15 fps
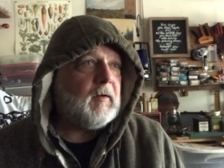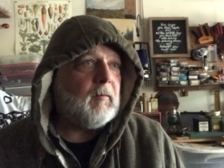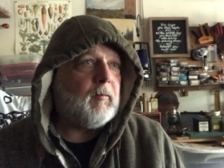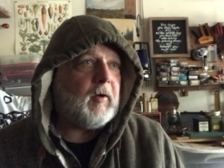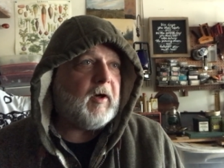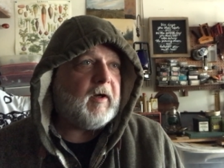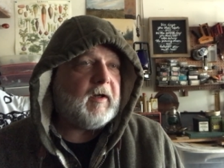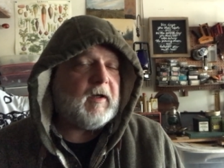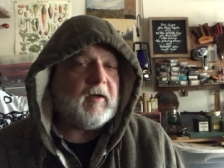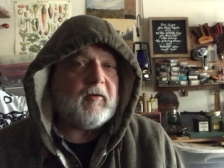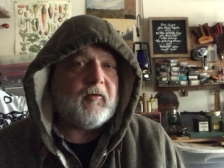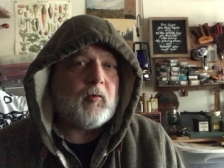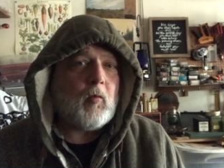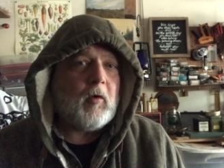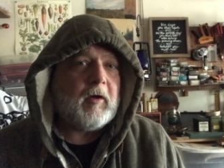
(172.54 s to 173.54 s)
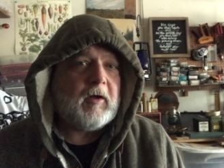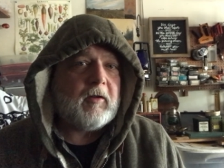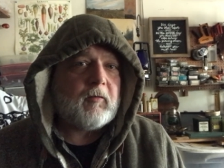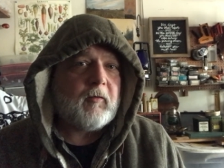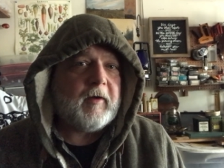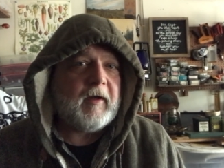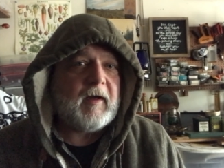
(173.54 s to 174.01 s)
But in
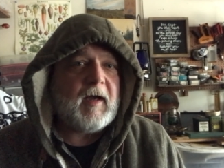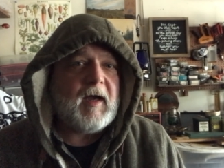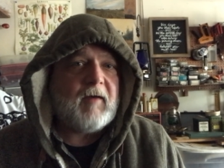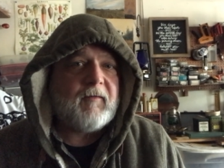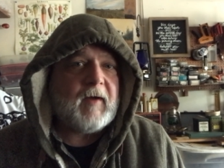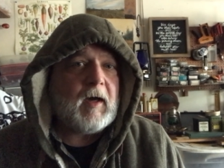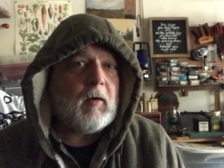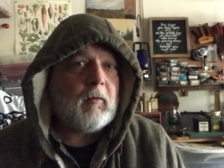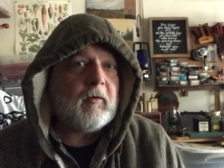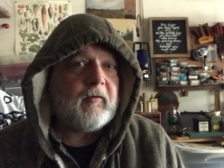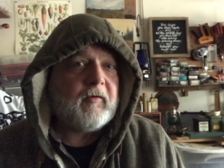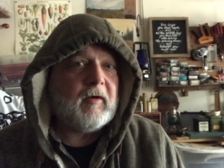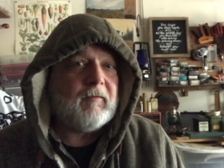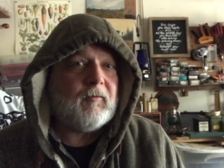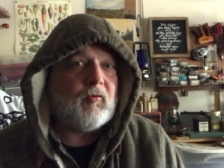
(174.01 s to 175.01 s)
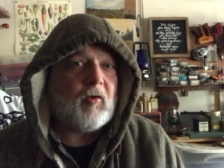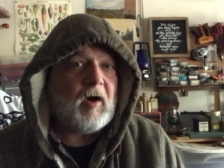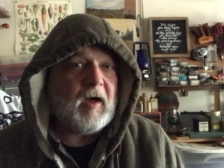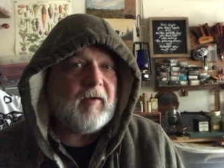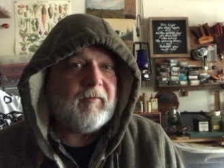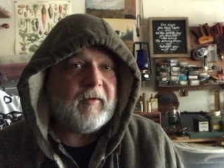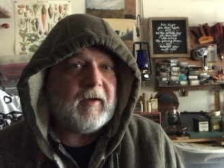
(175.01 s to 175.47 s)
23 and a half hours of
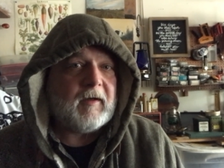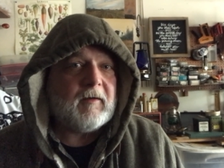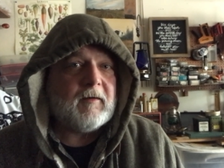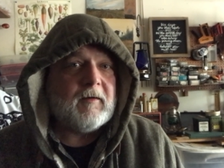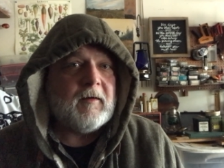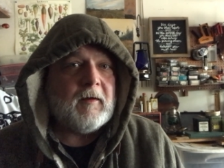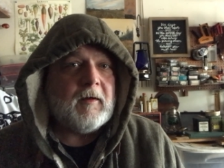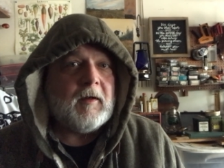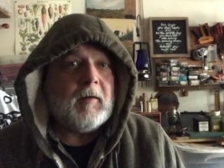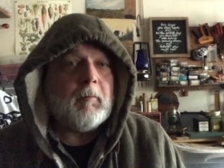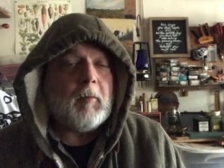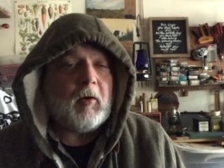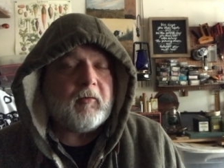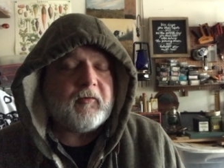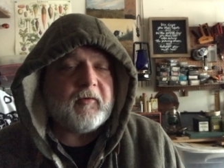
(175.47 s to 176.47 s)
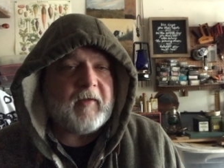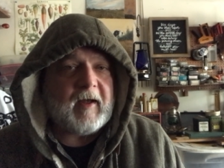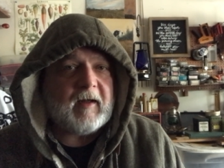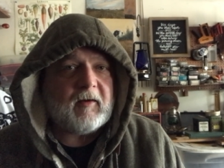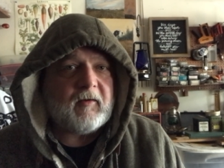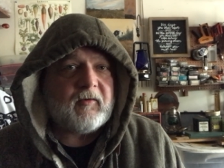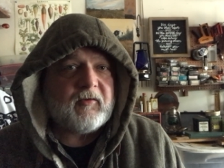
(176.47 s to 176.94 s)
driving, most of
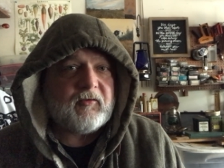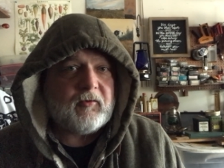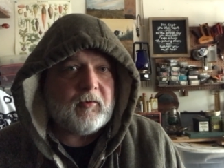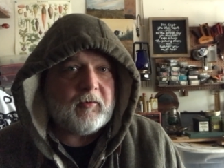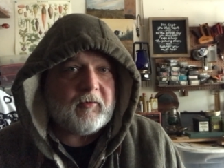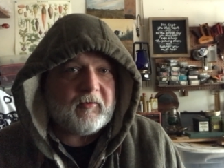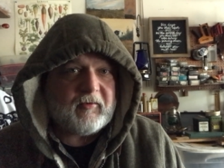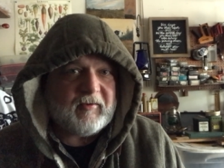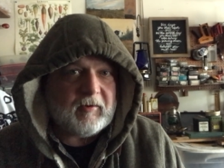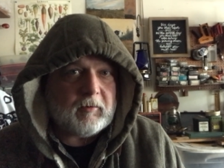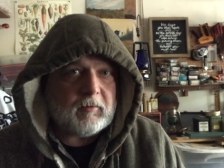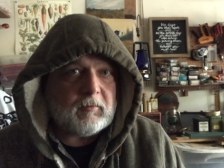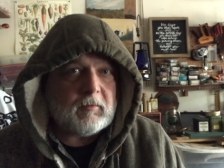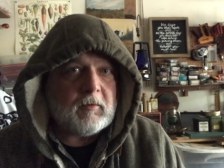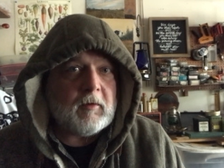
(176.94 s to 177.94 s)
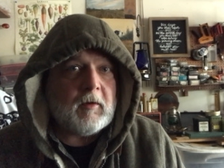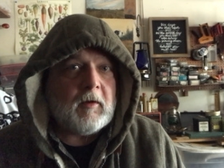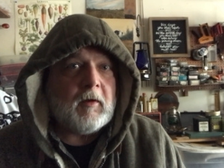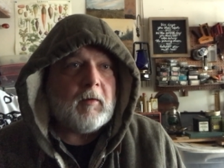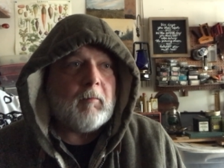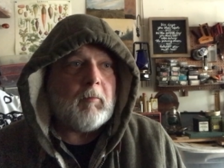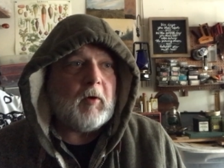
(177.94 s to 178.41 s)
that stood still,
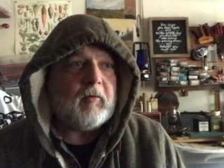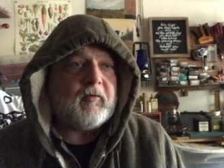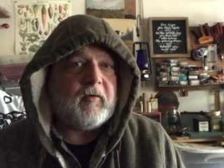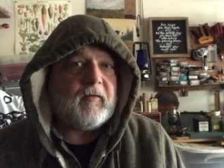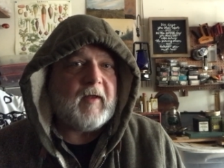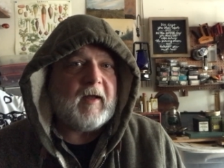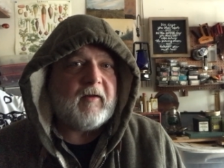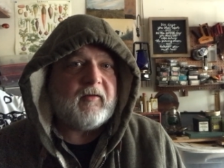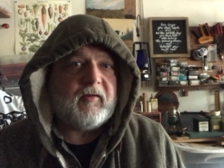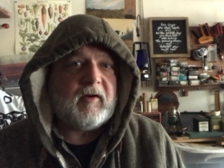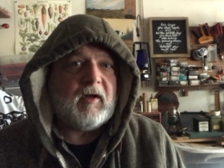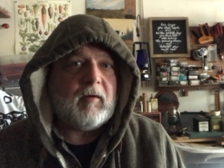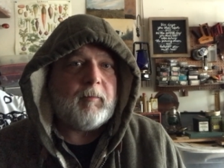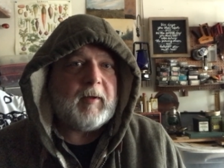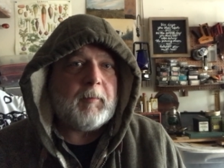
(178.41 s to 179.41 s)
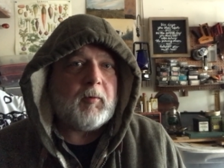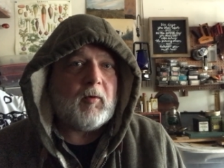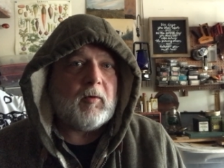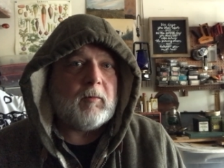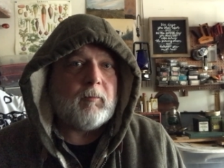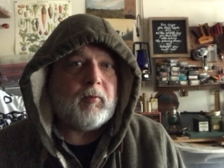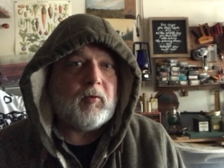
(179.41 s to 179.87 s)
most of that seeing
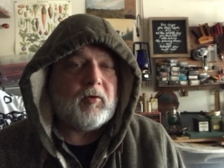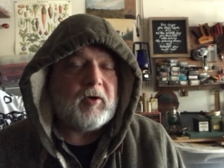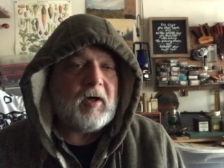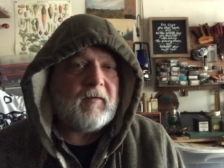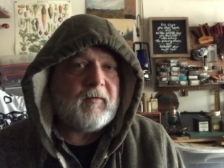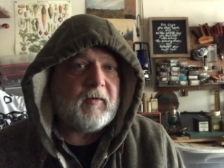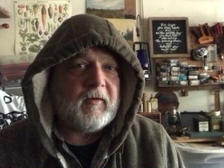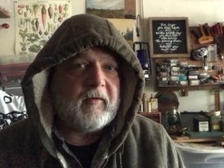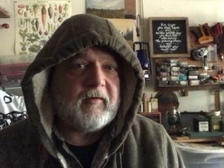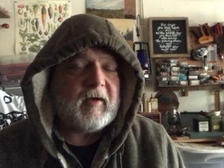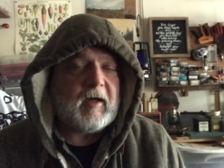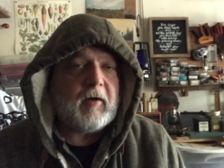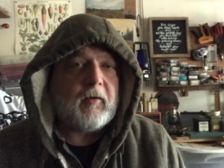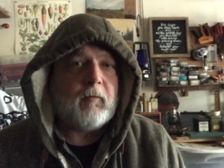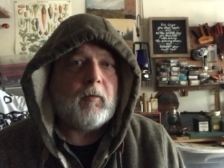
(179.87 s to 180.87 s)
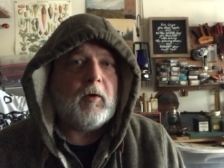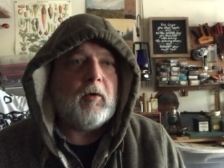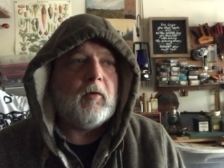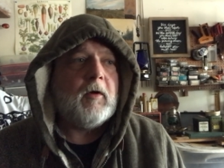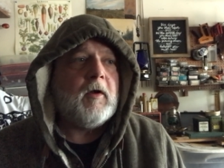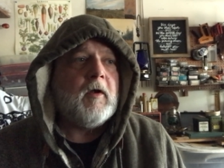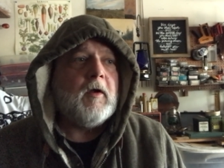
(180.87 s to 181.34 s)
people pulled off on the side of the
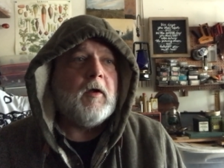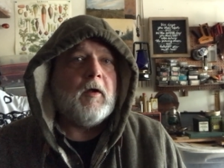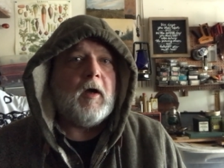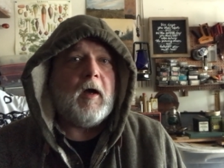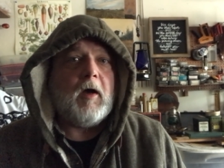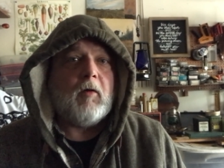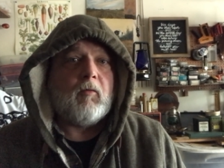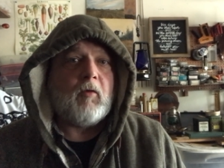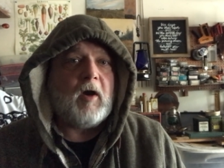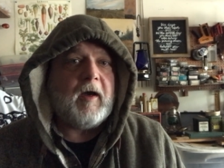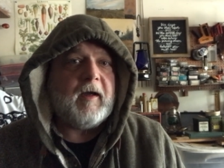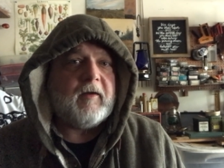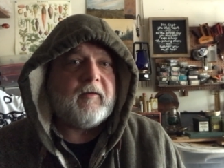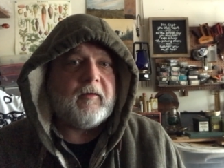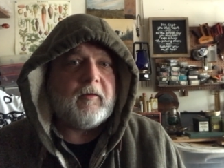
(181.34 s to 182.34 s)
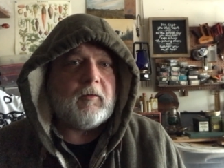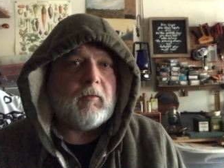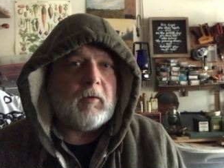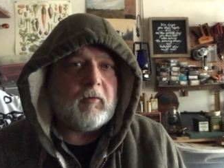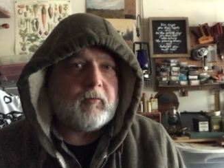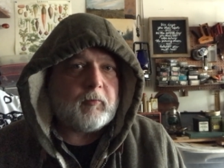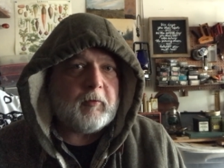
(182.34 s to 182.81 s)
road, uh, riots at
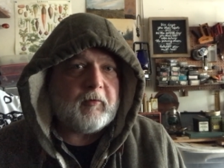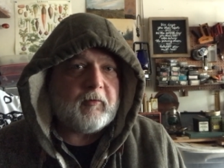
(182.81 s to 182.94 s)
grocery